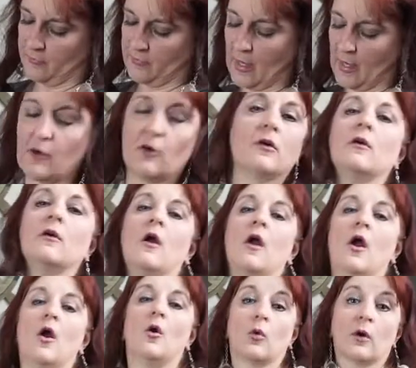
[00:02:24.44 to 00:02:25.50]
shaker.
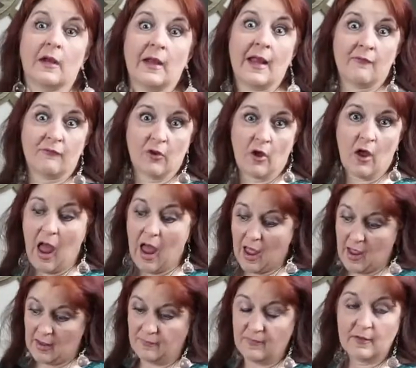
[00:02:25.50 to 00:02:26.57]
We're going to have to
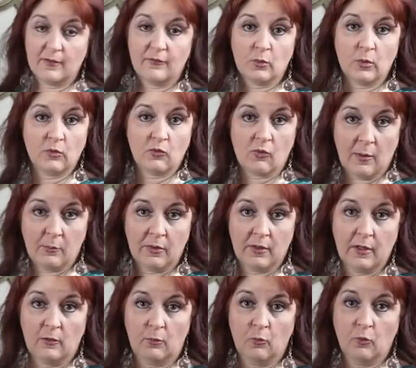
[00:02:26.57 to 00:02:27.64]
hide this when Grandpa
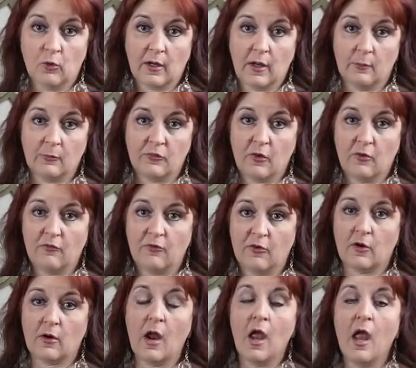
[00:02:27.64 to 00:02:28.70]
Gilmore comes
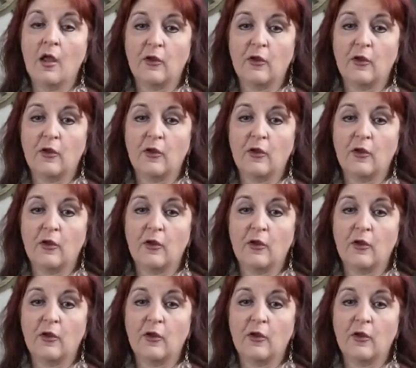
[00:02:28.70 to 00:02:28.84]
over.